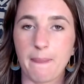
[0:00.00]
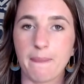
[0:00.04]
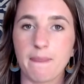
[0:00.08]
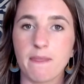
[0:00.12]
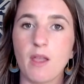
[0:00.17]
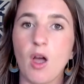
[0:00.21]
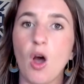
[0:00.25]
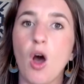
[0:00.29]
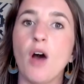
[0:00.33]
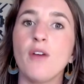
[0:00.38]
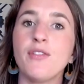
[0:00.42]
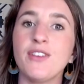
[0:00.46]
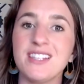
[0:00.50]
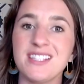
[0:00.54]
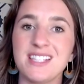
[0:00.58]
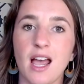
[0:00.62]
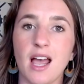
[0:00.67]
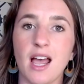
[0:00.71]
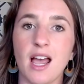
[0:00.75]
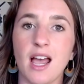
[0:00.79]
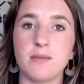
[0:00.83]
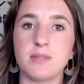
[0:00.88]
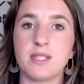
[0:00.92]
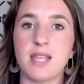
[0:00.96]

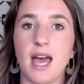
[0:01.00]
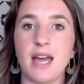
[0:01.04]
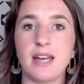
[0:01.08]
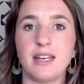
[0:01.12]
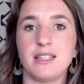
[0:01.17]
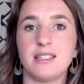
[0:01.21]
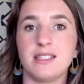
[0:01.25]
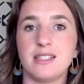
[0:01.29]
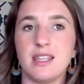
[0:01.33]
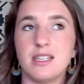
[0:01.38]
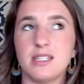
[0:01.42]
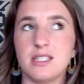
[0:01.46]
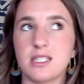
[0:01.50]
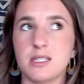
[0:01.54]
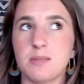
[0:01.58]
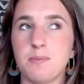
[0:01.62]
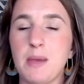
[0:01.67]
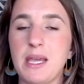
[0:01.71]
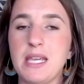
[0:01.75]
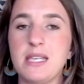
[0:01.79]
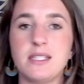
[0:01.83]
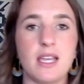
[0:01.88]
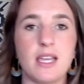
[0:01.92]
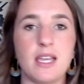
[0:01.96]
Oftentimes that is the
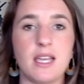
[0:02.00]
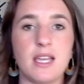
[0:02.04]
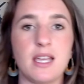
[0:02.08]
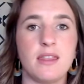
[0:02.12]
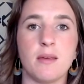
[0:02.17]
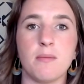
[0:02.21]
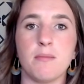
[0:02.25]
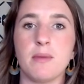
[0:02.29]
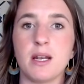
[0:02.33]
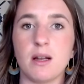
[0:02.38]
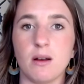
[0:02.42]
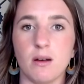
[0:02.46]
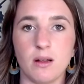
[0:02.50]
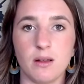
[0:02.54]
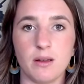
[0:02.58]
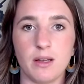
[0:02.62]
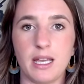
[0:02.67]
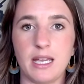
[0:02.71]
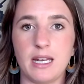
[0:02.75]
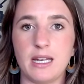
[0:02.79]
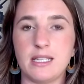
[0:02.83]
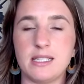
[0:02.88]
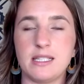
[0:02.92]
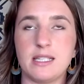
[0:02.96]
space in the middle.
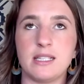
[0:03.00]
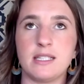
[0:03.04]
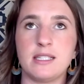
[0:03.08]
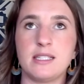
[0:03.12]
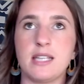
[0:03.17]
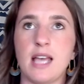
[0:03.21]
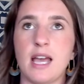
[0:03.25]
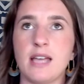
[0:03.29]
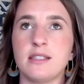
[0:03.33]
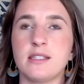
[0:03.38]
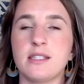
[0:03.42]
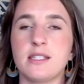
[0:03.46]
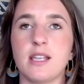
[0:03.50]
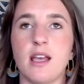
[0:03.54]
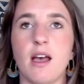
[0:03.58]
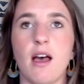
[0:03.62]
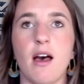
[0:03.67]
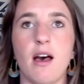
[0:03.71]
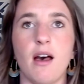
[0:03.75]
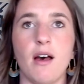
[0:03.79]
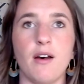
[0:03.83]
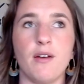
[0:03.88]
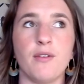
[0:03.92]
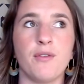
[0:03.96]
It is a sense
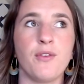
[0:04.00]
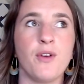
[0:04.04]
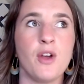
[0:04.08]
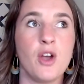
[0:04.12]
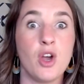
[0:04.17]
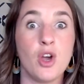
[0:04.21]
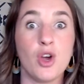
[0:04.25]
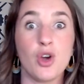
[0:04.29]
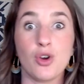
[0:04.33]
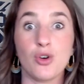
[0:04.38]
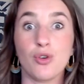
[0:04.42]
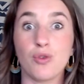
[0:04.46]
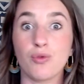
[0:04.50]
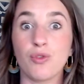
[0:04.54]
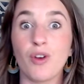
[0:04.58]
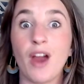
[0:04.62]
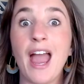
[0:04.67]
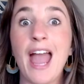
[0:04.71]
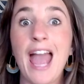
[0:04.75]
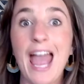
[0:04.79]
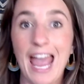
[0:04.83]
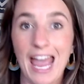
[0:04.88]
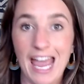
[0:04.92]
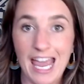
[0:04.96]
of
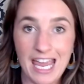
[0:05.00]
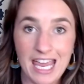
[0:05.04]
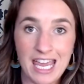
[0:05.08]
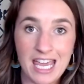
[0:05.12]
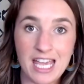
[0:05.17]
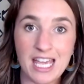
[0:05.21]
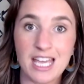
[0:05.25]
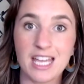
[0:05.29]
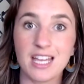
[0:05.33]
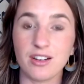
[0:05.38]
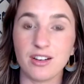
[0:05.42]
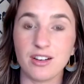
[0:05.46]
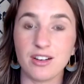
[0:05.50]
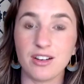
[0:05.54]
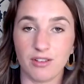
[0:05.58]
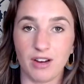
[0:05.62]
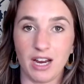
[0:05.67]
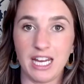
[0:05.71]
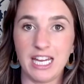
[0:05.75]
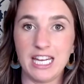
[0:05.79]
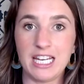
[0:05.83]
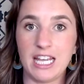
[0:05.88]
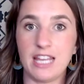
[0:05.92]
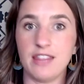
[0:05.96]
gray,
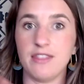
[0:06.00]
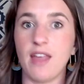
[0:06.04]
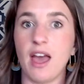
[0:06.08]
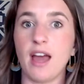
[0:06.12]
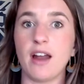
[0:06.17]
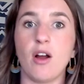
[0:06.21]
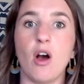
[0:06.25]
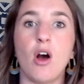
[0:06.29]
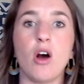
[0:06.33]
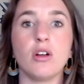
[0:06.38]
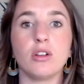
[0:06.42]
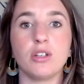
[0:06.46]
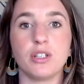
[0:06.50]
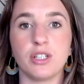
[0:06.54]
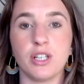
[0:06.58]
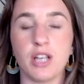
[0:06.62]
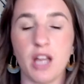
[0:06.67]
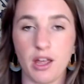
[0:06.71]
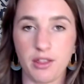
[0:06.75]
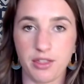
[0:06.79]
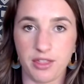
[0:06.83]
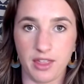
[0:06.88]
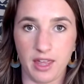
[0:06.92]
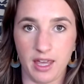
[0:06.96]
right, in that all or
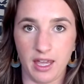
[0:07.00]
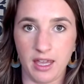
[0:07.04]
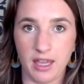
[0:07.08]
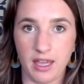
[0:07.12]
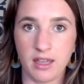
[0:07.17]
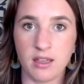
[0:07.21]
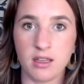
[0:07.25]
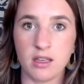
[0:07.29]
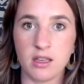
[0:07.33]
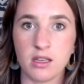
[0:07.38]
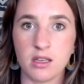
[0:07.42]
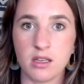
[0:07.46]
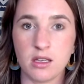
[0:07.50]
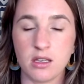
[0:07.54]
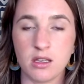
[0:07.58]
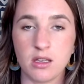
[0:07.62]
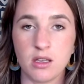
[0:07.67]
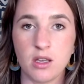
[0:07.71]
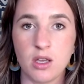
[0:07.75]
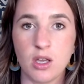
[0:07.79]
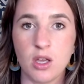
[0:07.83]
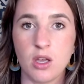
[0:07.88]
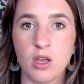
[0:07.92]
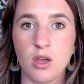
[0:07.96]
nothing,
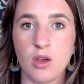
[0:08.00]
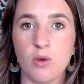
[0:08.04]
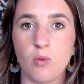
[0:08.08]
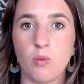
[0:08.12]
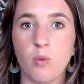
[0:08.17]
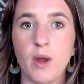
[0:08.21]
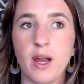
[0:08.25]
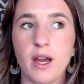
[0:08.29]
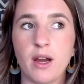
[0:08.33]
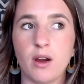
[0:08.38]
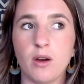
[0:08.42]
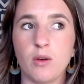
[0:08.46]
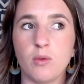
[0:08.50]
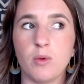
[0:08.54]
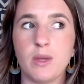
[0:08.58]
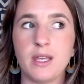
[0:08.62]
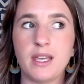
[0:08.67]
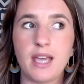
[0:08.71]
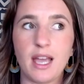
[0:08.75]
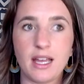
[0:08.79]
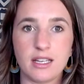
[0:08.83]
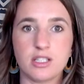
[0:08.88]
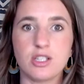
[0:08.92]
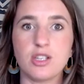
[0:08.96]
where we
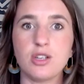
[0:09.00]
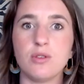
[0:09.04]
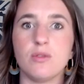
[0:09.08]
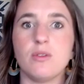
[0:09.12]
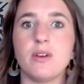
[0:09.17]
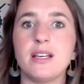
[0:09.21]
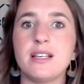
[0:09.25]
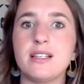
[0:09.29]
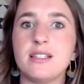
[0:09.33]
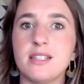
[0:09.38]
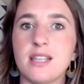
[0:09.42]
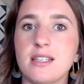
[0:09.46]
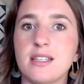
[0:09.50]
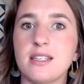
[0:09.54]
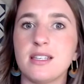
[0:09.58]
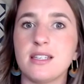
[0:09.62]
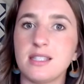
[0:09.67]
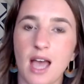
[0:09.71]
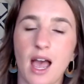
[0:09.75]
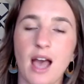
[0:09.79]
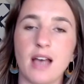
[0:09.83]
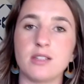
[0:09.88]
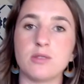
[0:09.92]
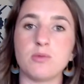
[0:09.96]
get to exist
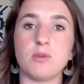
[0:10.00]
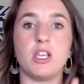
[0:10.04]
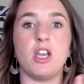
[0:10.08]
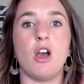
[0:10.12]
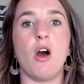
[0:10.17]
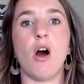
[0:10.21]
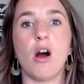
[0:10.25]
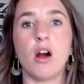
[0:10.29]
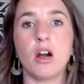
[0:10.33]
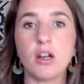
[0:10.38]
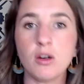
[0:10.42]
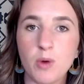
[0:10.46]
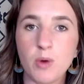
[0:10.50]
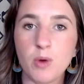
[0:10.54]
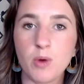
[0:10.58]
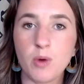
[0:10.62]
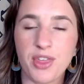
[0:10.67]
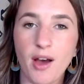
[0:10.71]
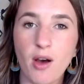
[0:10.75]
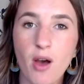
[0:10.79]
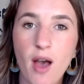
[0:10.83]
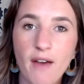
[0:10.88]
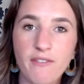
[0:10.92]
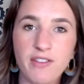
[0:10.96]
as we are
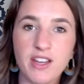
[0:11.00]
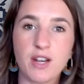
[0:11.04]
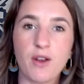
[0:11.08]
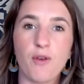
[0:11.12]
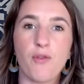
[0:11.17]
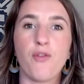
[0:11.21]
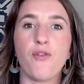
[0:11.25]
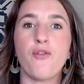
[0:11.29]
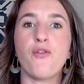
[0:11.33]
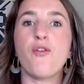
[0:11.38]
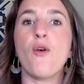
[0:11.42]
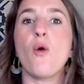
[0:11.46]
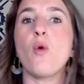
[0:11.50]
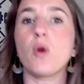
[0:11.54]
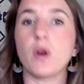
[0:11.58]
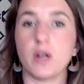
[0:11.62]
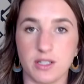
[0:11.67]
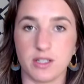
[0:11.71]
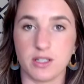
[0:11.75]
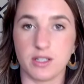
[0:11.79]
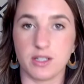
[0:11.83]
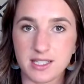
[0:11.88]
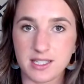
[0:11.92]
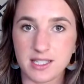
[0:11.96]
without having to
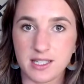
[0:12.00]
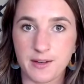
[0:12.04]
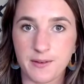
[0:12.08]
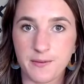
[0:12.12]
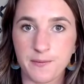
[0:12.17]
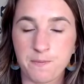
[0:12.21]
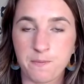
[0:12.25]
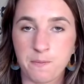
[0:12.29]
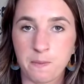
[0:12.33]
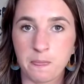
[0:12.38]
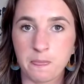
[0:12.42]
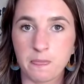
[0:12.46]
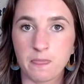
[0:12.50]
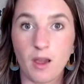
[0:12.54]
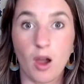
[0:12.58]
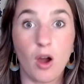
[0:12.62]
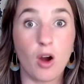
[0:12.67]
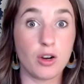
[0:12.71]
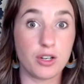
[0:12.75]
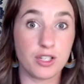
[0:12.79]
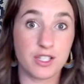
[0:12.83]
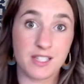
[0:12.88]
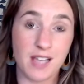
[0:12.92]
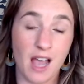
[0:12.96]
force
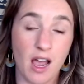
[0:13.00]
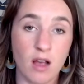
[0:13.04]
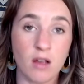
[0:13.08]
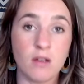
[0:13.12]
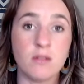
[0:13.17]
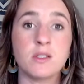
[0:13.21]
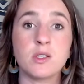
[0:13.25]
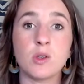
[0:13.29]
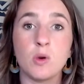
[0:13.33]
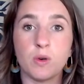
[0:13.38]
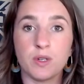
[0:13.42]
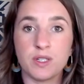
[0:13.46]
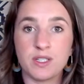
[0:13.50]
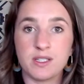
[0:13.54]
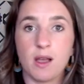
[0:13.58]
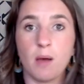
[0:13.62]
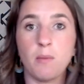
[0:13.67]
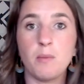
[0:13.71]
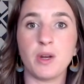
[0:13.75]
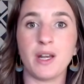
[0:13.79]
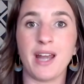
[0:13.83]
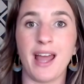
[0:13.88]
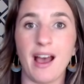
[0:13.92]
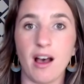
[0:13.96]
ourselves or
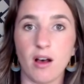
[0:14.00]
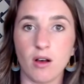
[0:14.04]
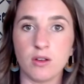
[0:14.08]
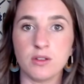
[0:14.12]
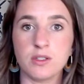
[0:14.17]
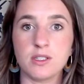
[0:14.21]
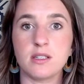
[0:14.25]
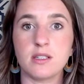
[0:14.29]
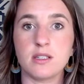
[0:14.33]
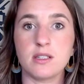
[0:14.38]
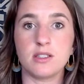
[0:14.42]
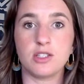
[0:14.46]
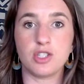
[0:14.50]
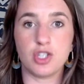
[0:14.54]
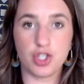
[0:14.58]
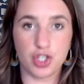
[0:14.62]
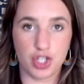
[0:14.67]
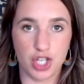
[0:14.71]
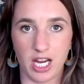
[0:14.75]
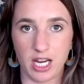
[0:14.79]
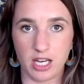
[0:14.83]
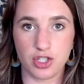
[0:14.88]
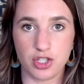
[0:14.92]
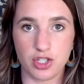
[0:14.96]
someone else to
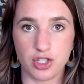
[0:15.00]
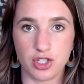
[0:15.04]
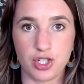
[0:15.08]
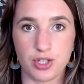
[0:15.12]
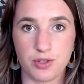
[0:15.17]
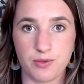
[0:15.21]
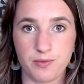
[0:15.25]
change.